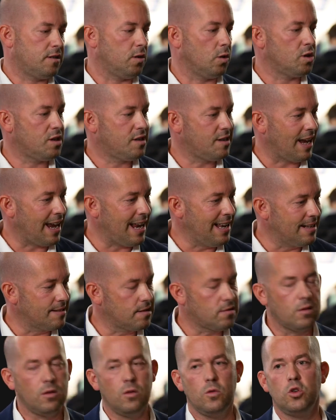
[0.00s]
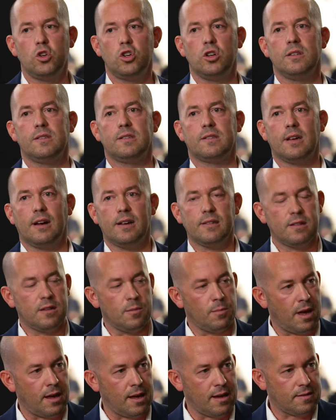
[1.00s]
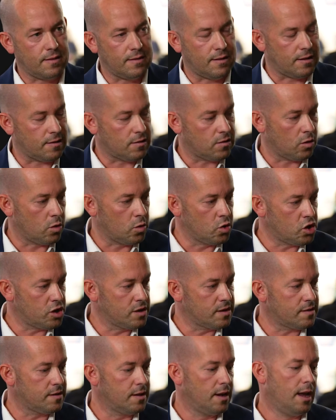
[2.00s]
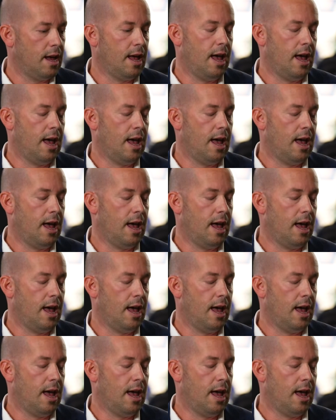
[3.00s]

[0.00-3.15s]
So tailored solutions, customized uh, solutions.